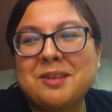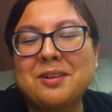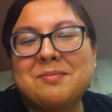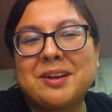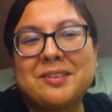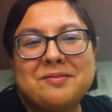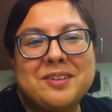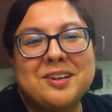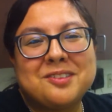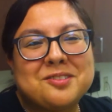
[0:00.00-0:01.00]
I only make
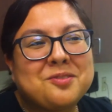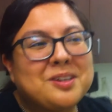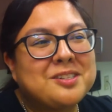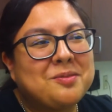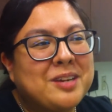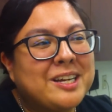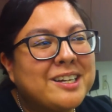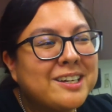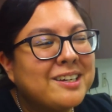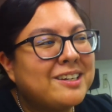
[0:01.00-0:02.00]
videos twice a
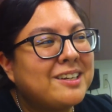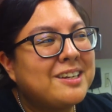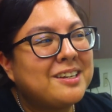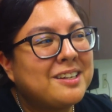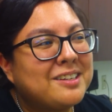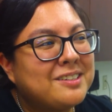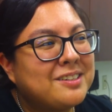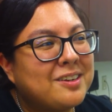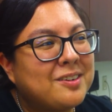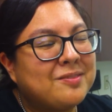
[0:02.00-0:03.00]
week.
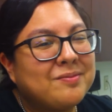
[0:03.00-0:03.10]
So,